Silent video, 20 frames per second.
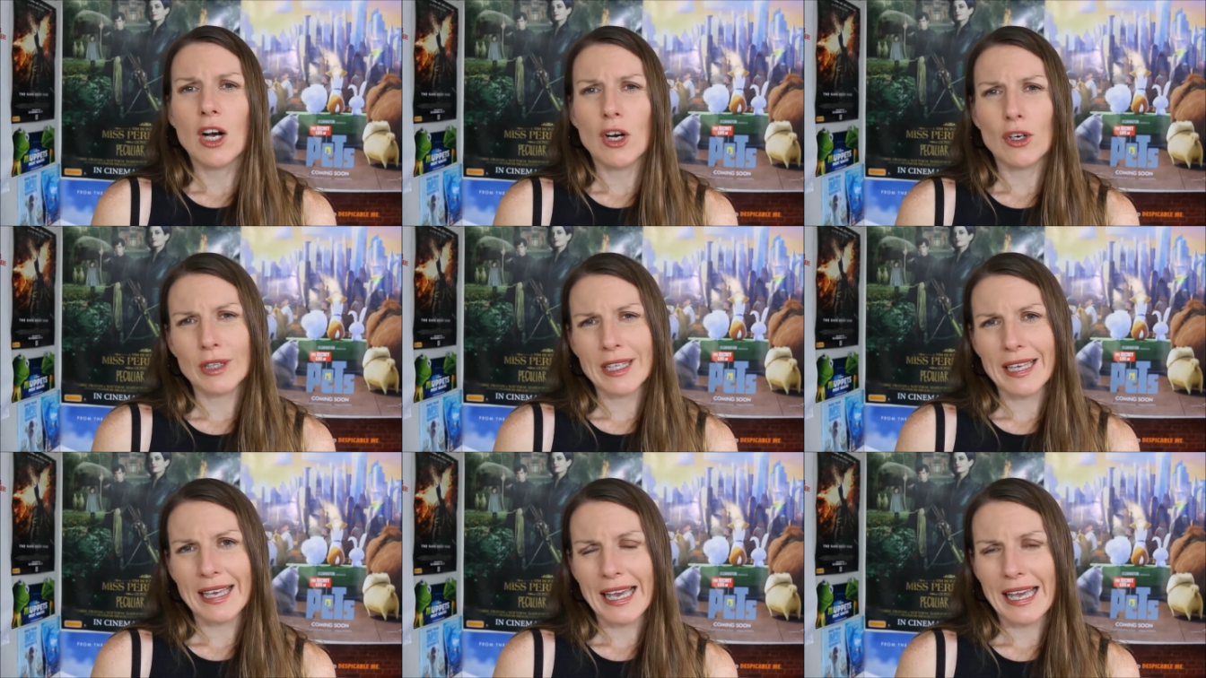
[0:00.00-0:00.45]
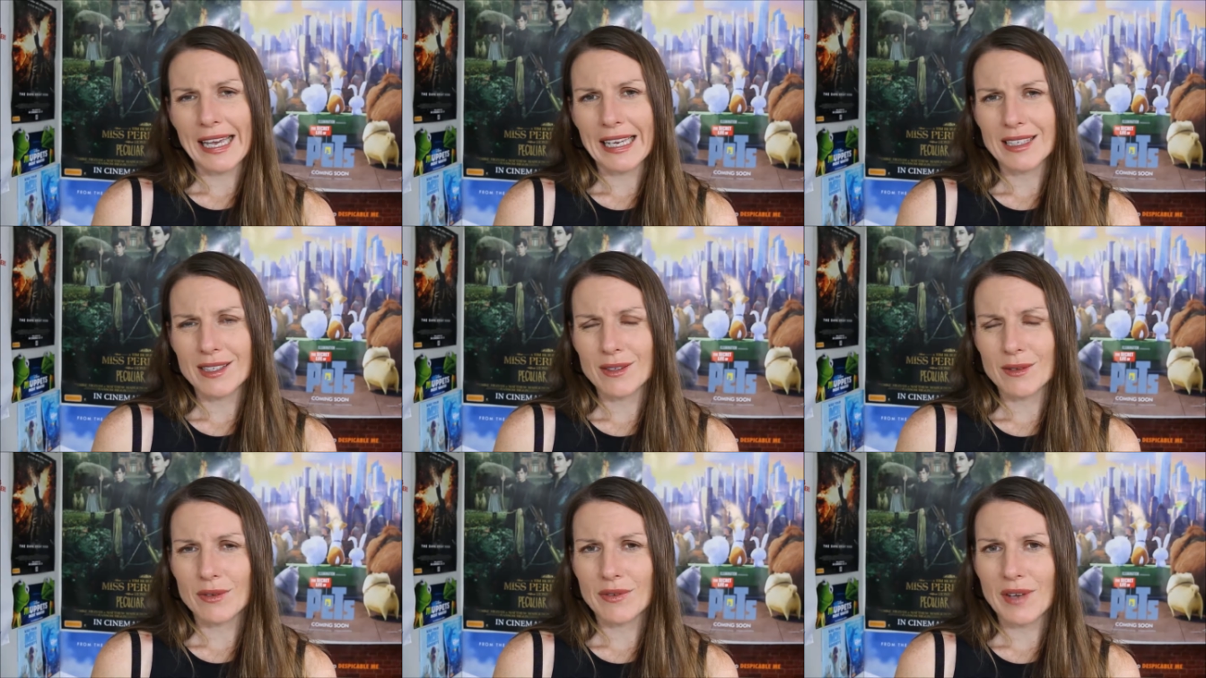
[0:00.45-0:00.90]
on their head
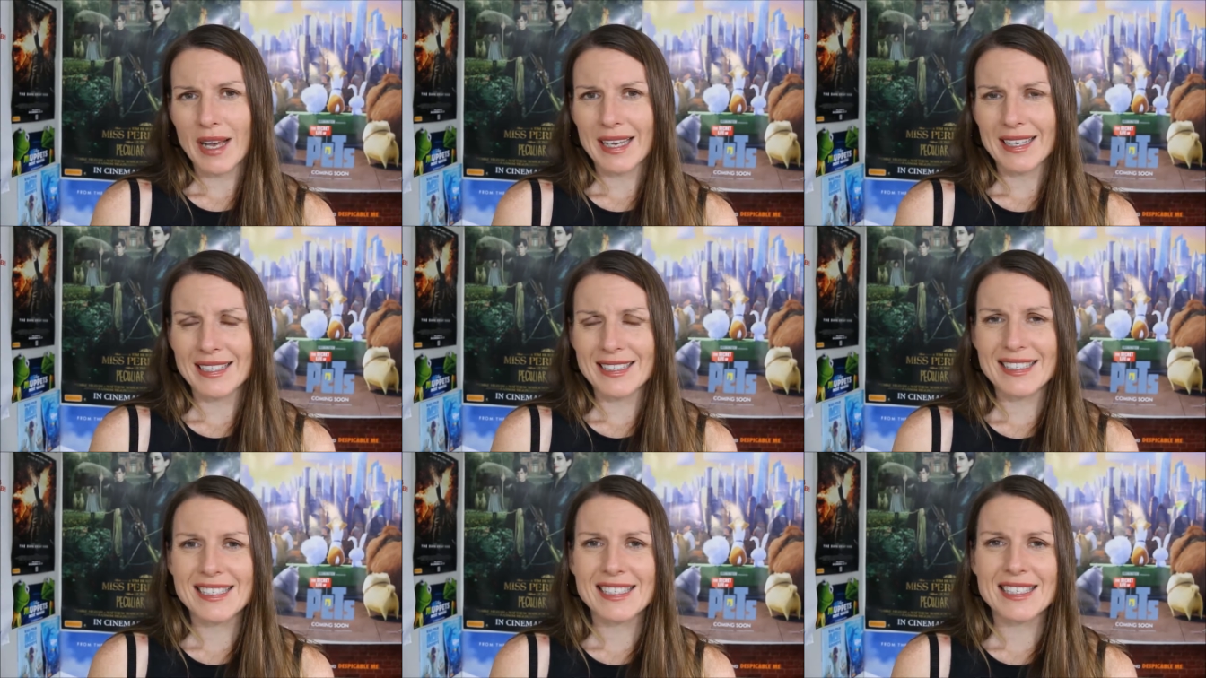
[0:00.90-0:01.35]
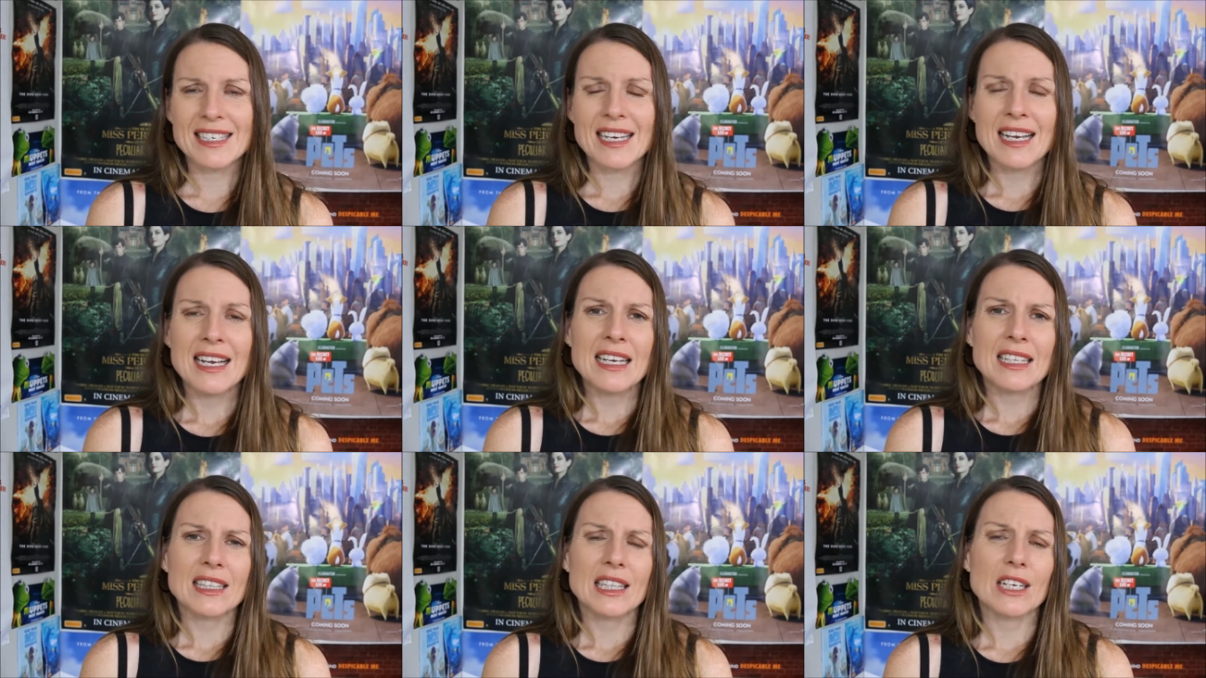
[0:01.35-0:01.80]
and face.
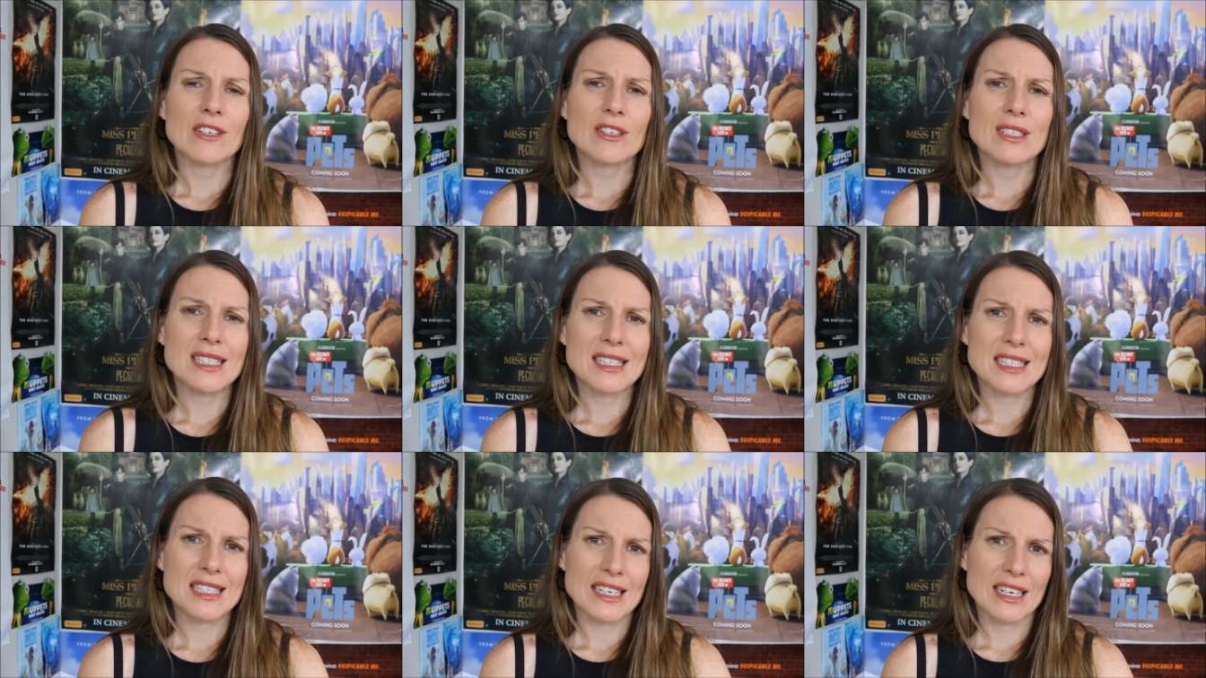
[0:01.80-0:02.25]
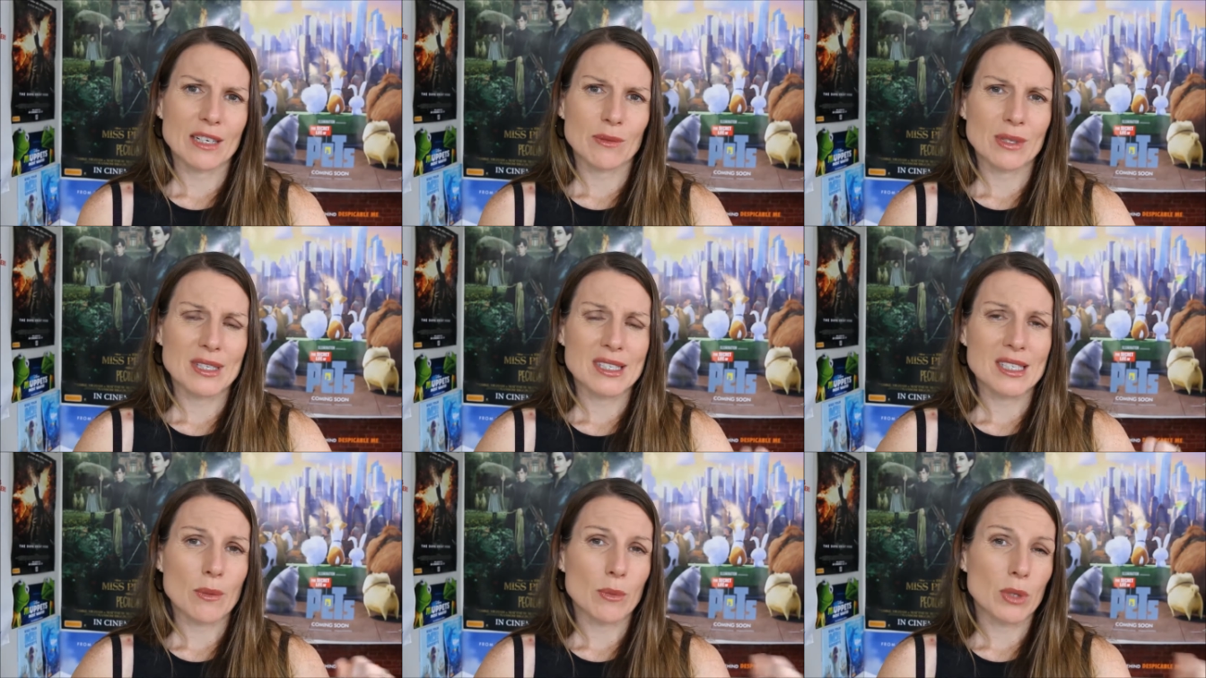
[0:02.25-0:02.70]
There is a scene
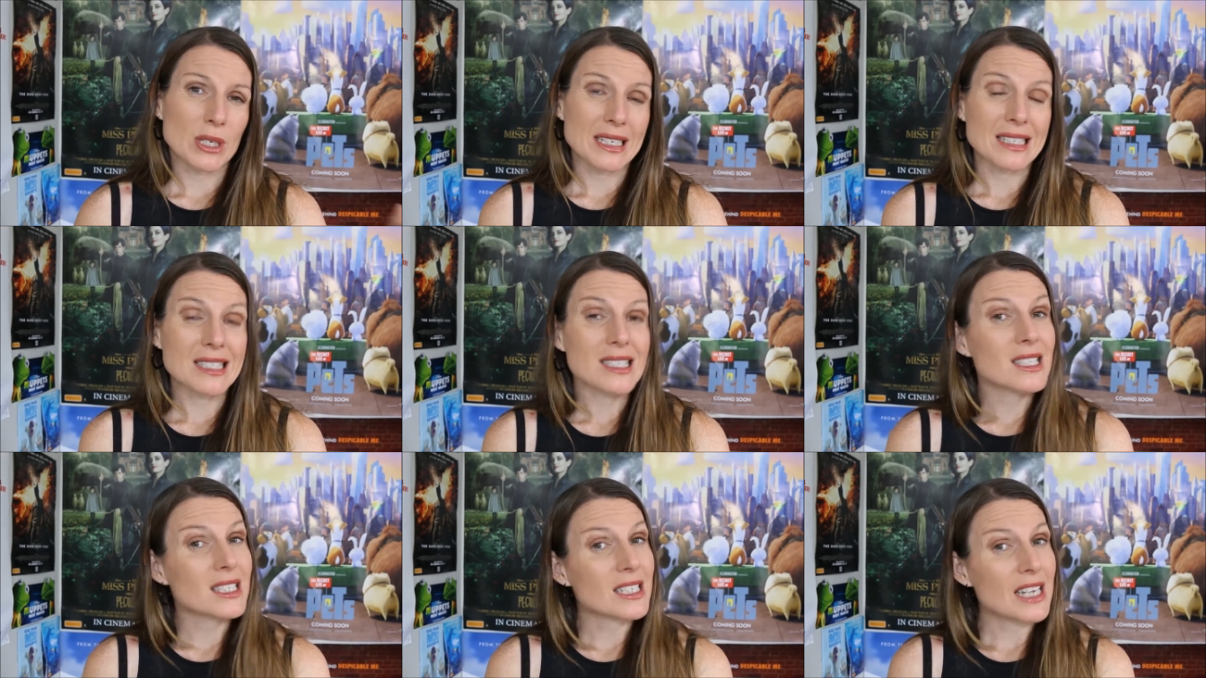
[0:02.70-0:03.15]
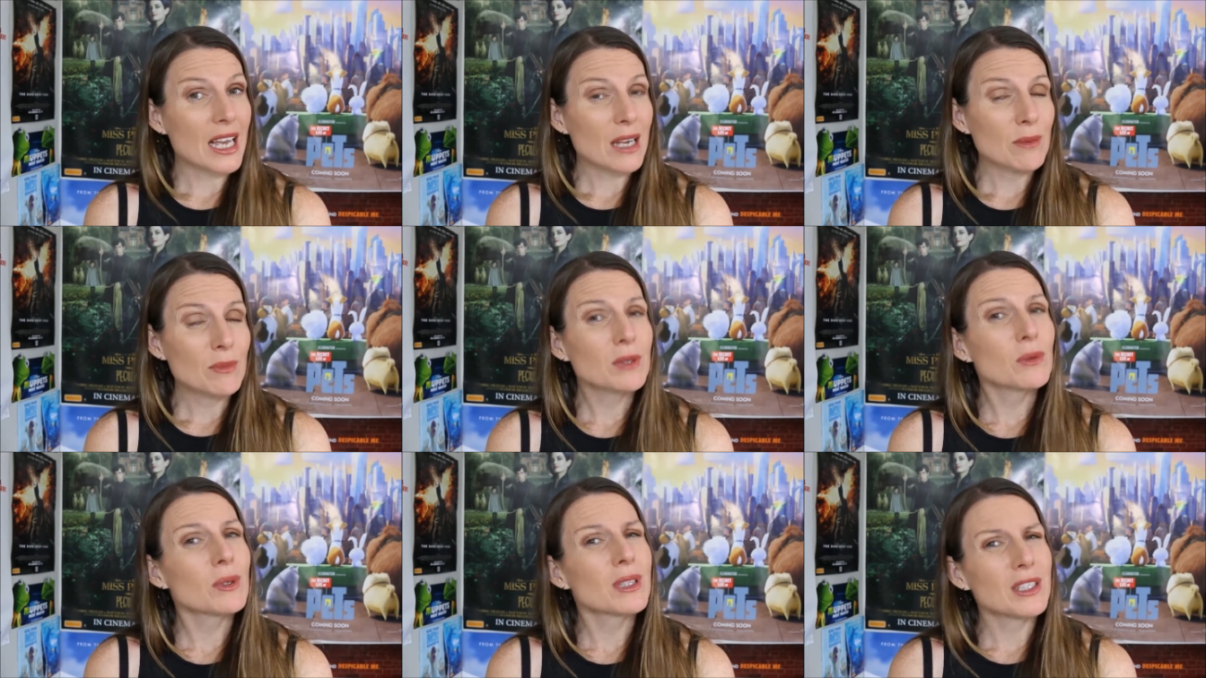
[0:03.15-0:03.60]
when somebody is
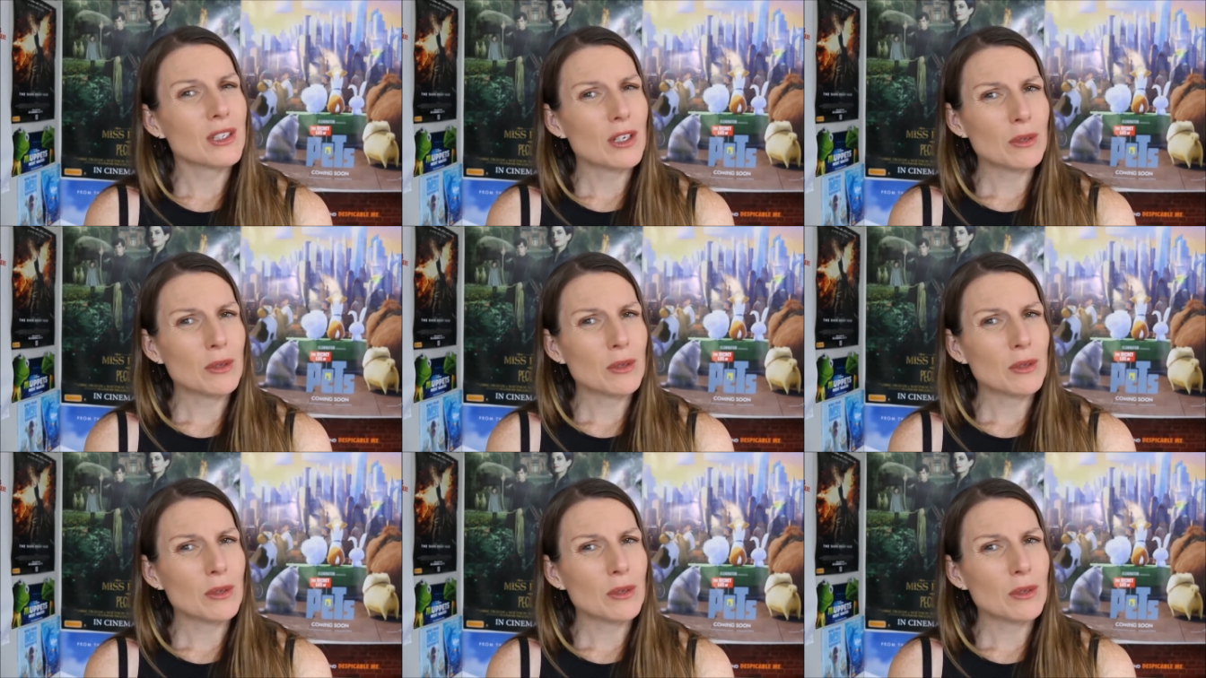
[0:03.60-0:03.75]
stabbed with an